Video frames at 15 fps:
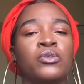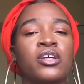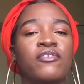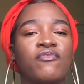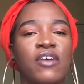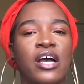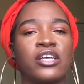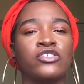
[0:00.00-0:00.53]

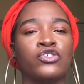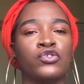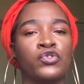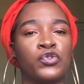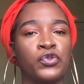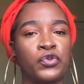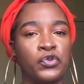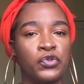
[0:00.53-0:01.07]
advise you
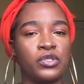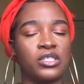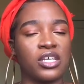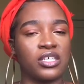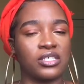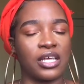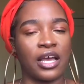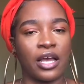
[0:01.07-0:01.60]
to use
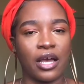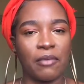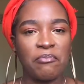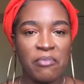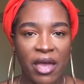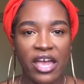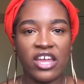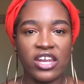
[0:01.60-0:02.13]
things like
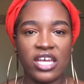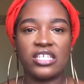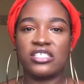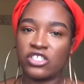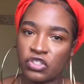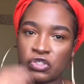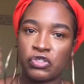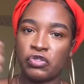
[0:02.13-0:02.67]
mayonnaise
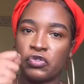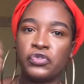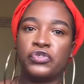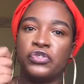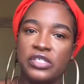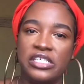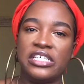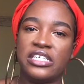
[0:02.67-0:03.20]
that you used
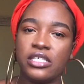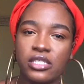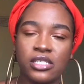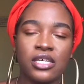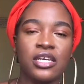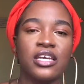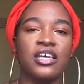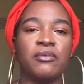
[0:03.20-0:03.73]
to eat,
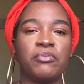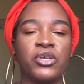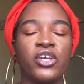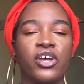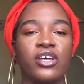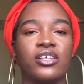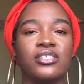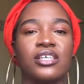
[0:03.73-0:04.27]

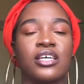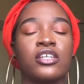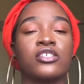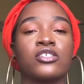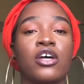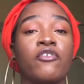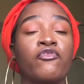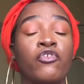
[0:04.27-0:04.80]
because it is
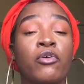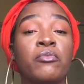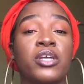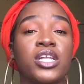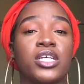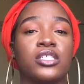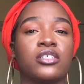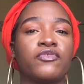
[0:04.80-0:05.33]
not
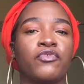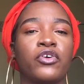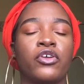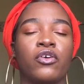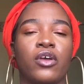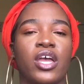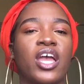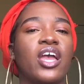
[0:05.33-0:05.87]
formulated for
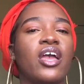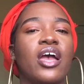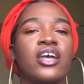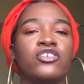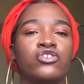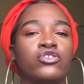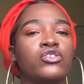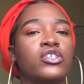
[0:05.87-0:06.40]
your hair,
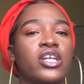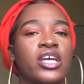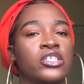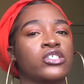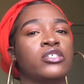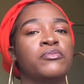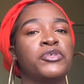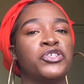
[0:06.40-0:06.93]
and you could
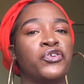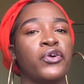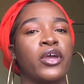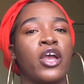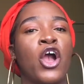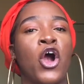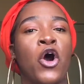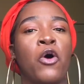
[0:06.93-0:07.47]
actually be
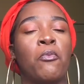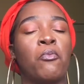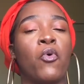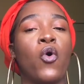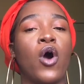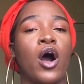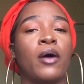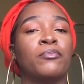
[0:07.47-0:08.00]
doing
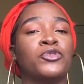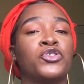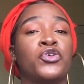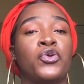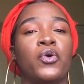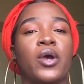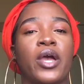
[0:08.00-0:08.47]
more harm to your